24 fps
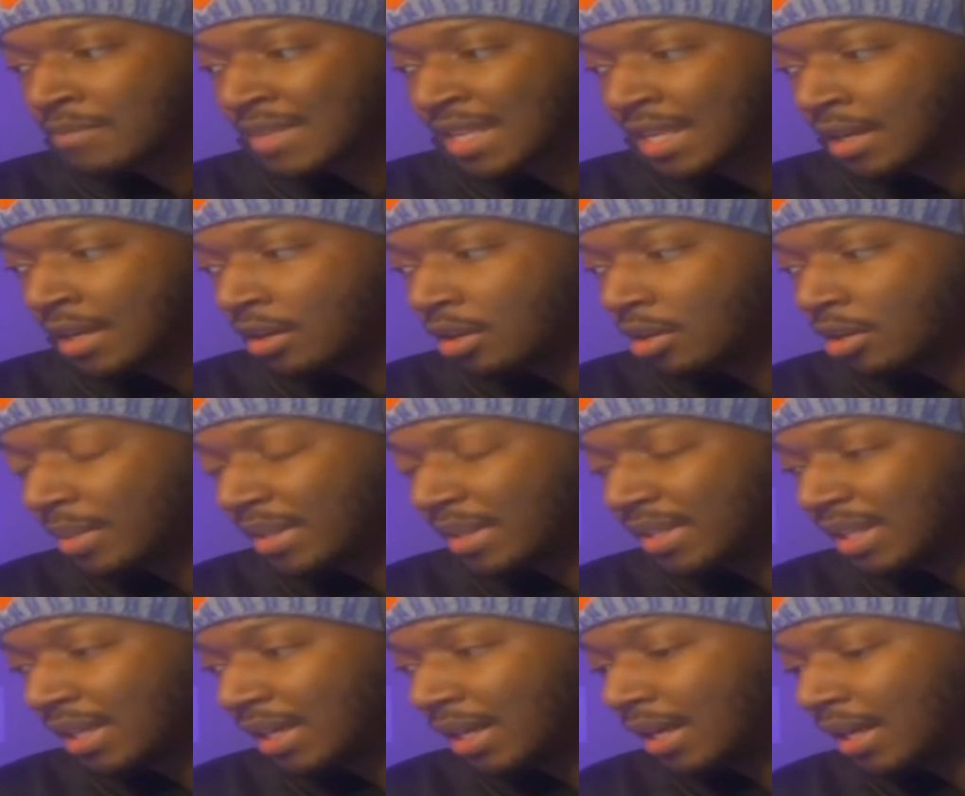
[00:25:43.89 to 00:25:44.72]
I
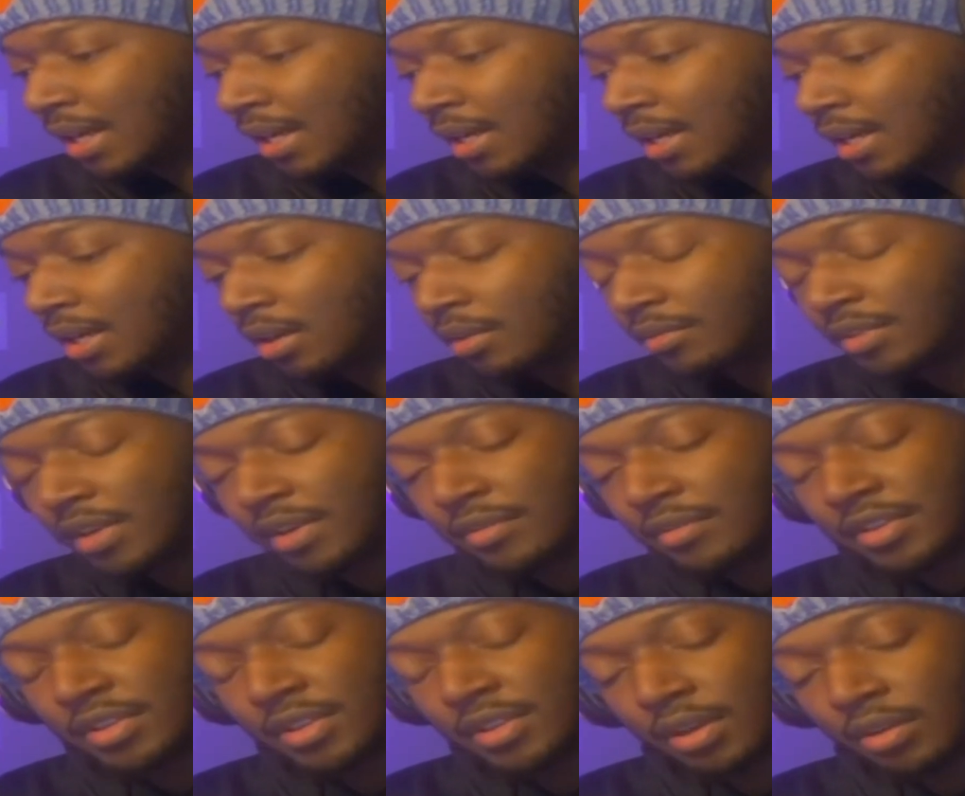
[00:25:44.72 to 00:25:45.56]
think I covered
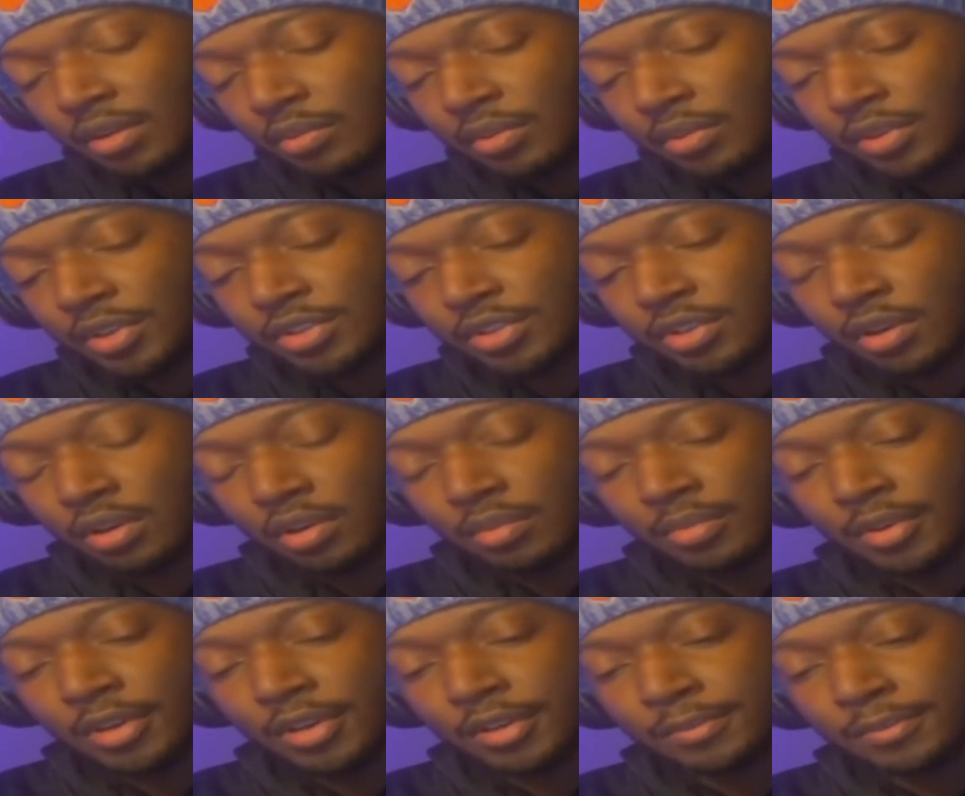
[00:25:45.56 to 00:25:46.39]
everything I want to talk
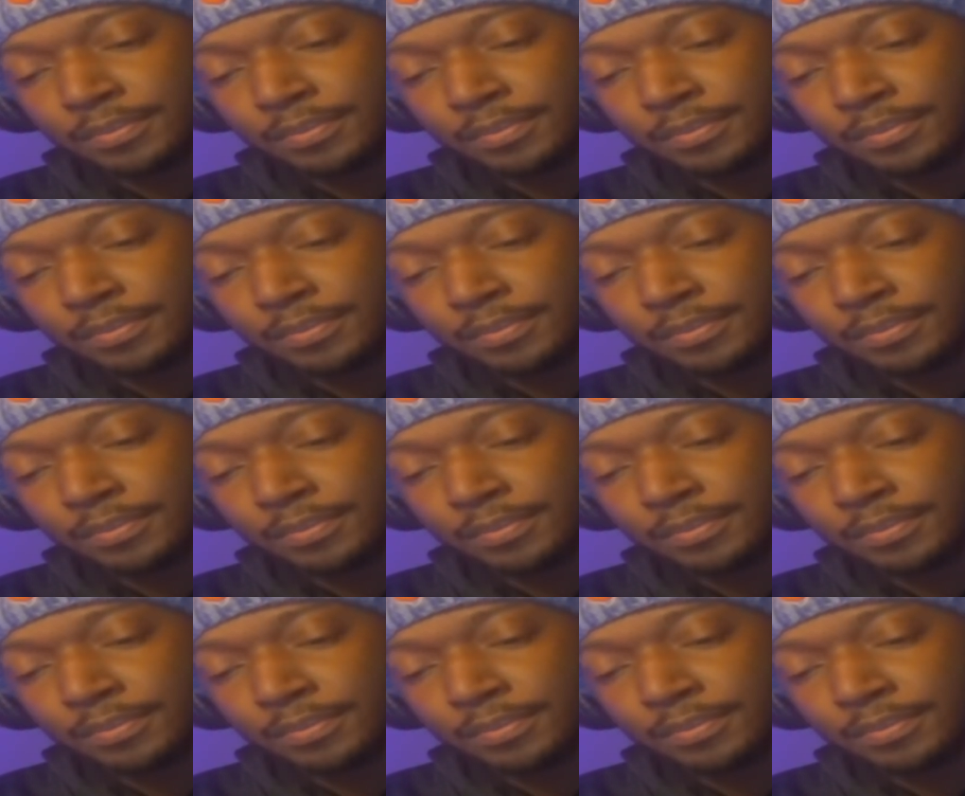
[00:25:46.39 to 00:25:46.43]
about.